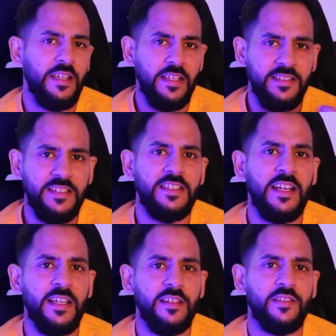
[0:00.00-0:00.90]
Is his
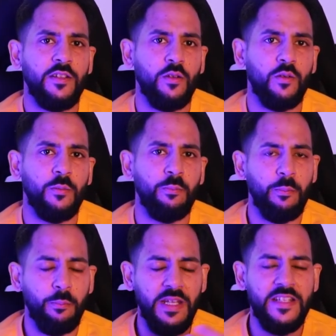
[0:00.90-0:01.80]
diet still
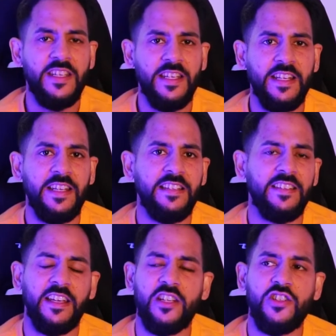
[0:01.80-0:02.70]
maintaining his
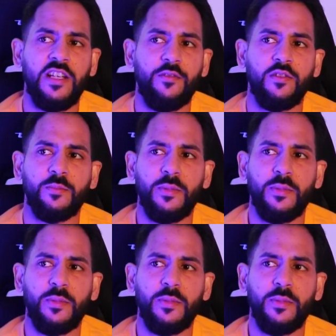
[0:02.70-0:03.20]
energy levels?